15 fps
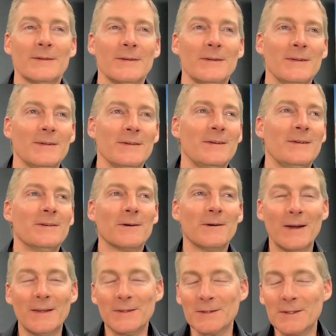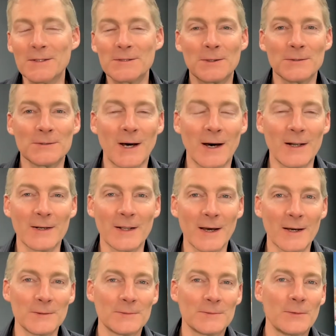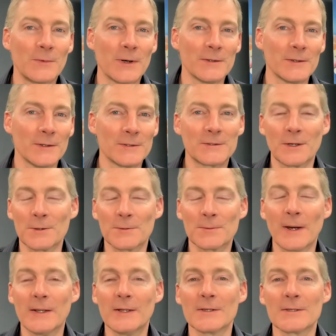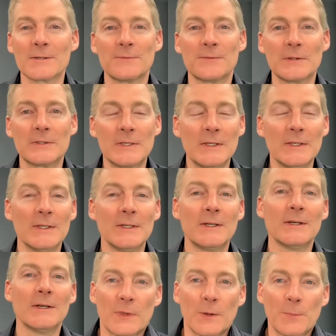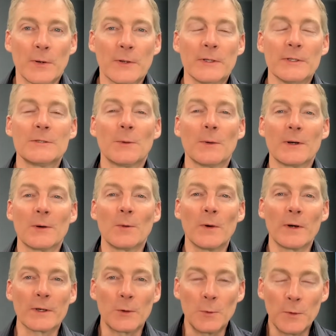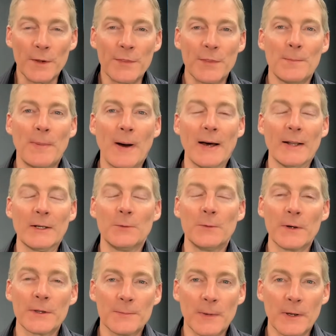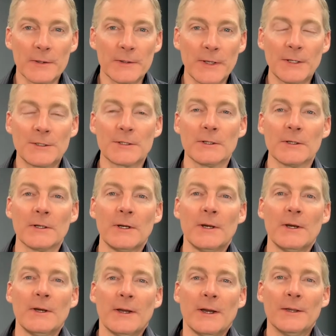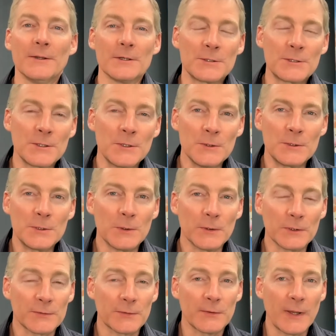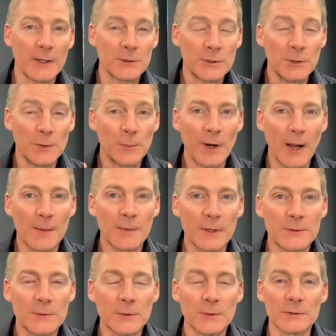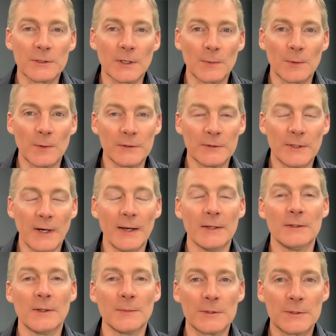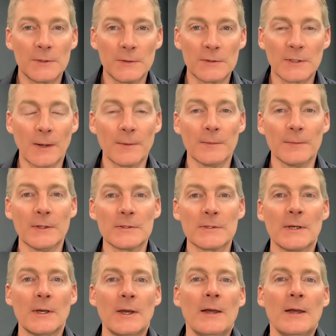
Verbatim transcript: You know, and the list goes on and on, whether it's arthritis, fatigue. The point is you want to work with the body, with Mother Nature. And there's two tools for that, two primary tools. Number one, diet. Number two, supplements.